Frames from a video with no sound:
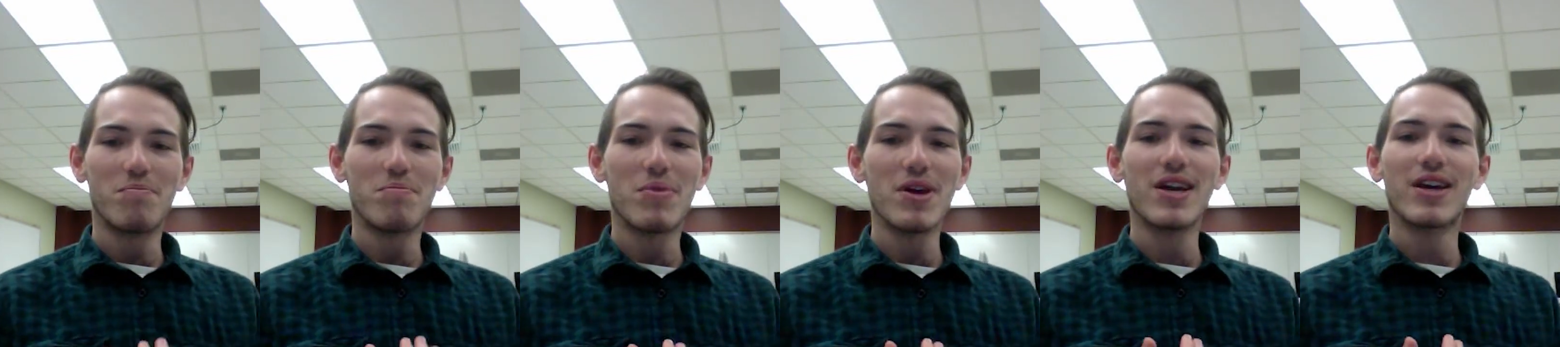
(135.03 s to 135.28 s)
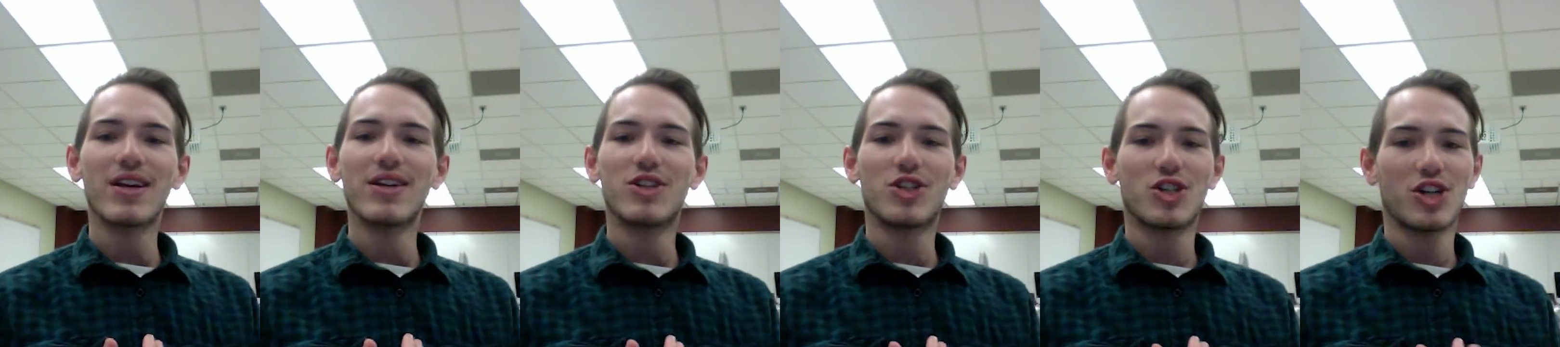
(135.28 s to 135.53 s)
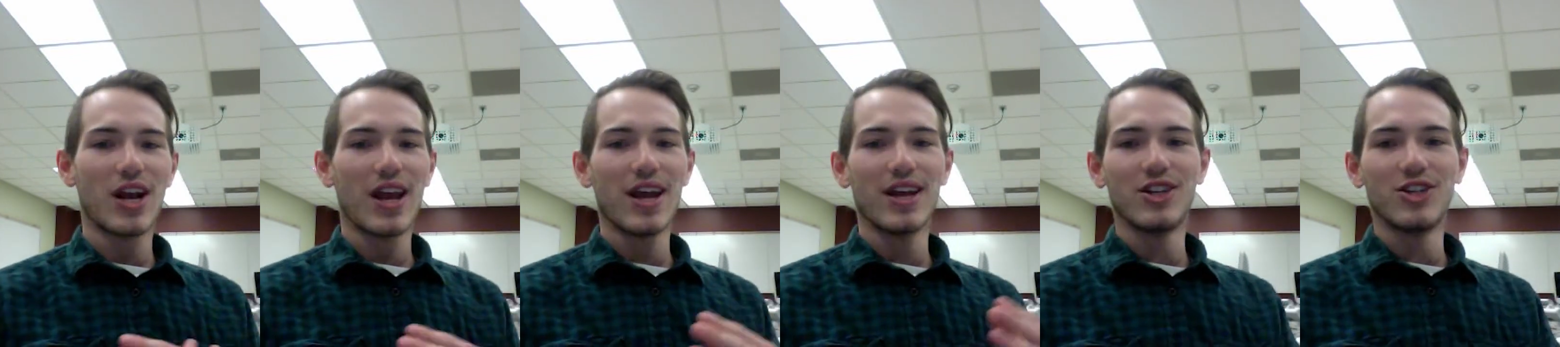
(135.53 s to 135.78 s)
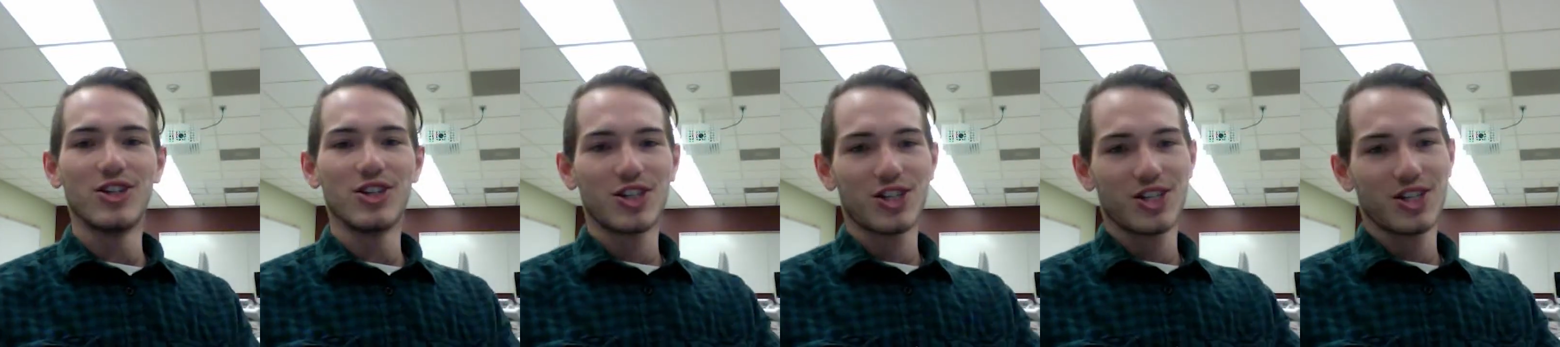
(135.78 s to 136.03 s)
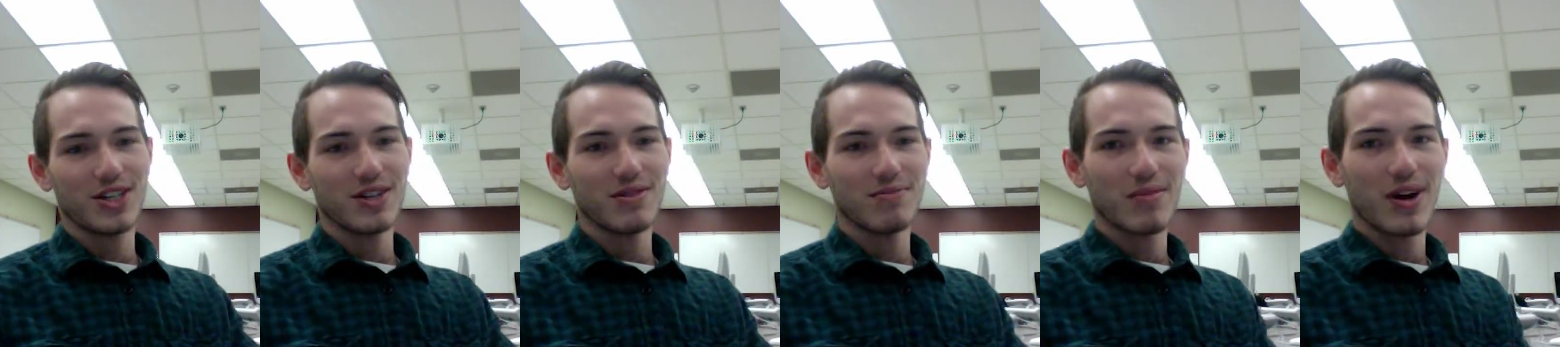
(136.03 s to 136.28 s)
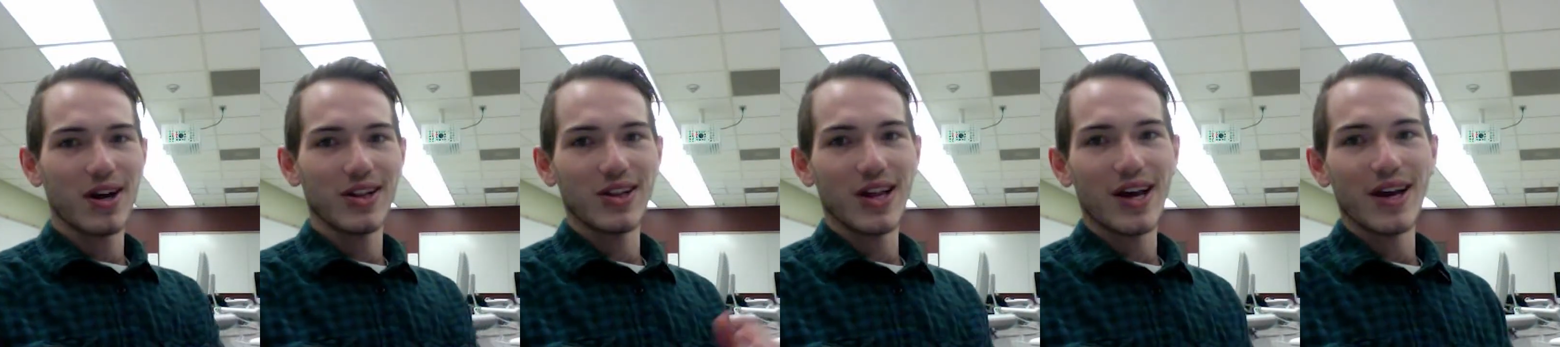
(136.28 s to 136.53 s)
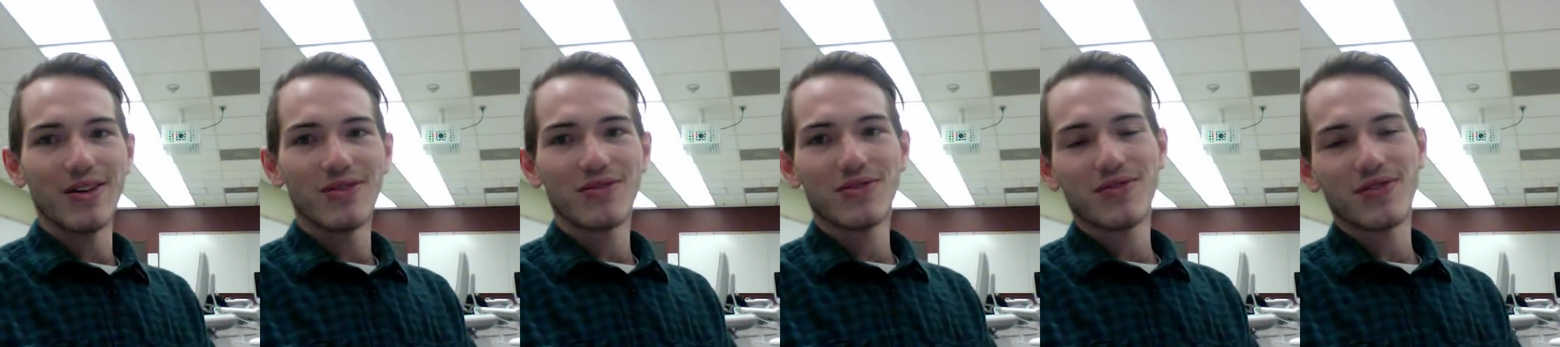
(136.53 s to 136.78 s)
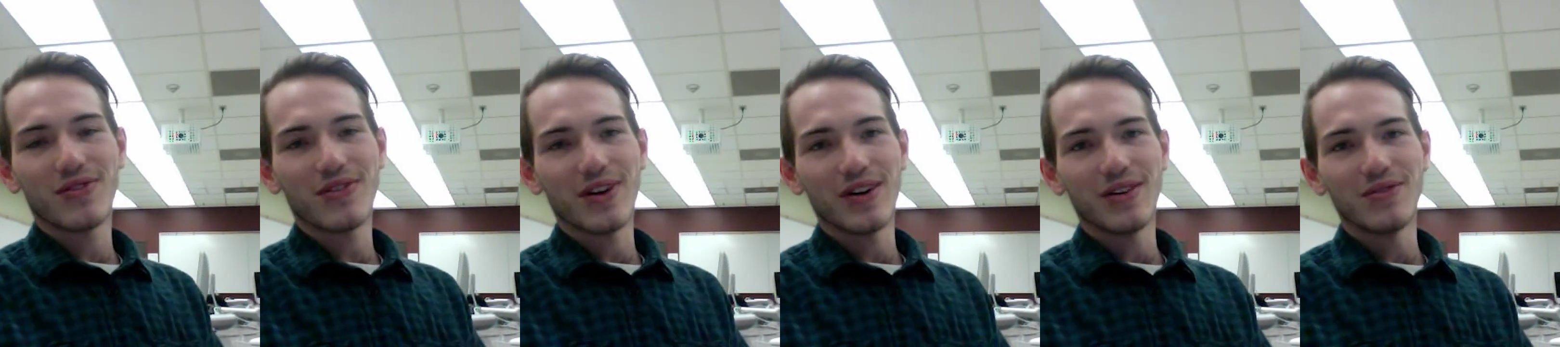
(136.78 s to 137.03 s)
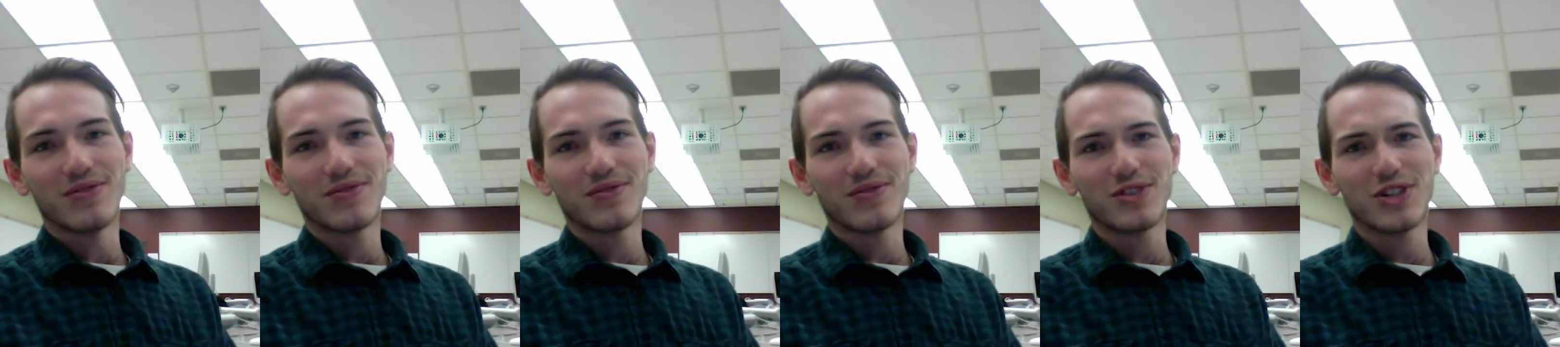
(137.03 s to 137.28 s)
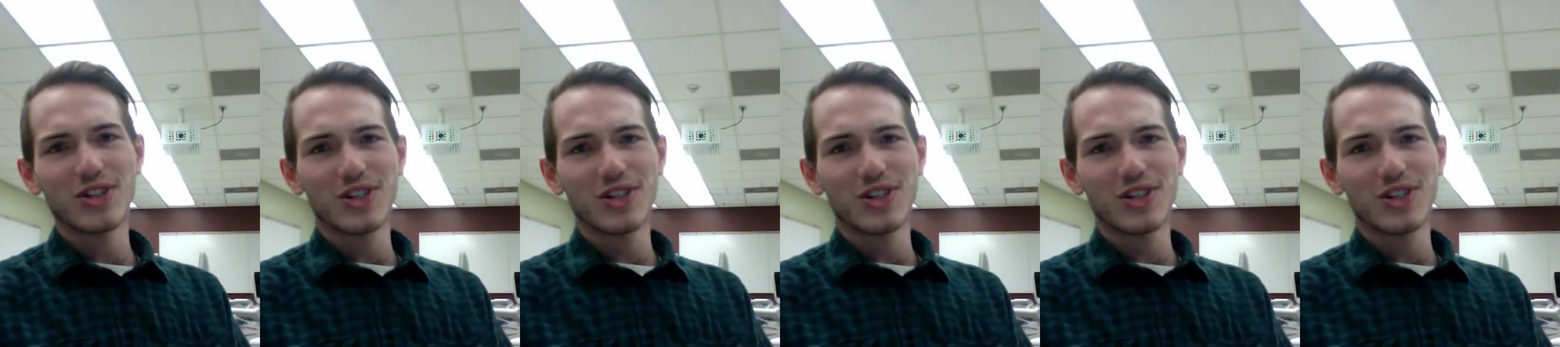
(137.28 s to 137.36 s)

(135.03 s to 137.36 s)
big change in my life of